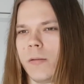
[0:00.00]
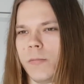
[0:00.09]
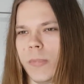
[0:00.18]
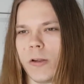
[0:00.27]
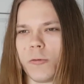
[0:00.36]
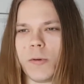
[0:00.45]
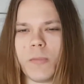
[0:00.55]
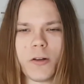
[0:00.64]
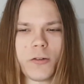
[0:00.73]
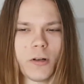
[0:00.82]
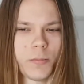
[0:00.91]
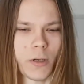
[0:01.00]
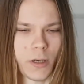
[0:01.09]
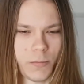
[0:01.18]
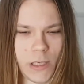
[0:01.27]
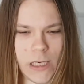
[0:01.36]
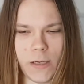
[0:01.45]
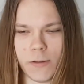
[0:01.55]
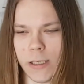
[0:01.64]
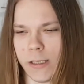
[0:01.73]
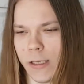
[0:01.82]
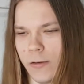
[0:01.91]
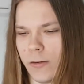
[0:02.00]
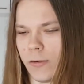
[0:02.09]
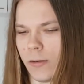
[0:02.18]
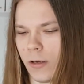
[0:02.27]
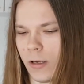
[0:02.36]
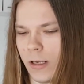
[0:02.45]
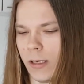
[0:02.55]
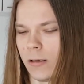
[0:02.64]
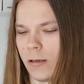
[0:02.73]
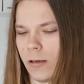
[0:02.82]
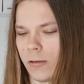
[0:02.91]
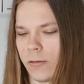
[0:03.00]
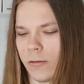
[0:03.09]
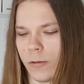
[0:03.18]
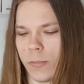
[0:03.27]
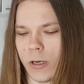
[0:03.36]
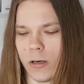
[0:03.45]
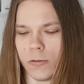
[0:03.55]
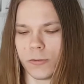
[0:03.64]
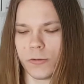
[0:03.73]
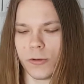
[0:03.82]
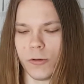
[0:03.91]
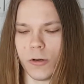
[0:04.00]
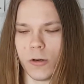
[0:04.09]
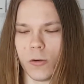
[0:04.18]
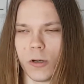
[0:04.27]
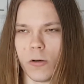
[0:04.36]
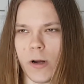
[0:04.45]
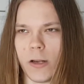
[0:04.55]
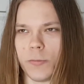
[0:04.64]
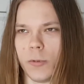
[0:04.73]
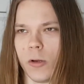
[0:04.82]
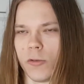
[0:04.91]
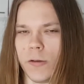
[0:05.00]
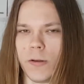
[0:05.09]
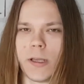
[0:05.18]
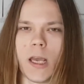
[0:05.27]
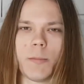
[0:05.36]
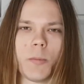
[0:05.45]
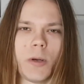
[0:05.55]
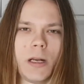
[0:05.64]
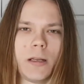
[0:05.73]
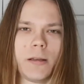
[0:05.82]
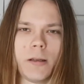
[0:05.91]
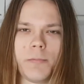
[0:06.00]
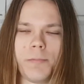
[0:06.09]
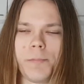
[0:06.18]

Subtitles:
Because with muscle up, I believe that it's a lot about, your explosive capability.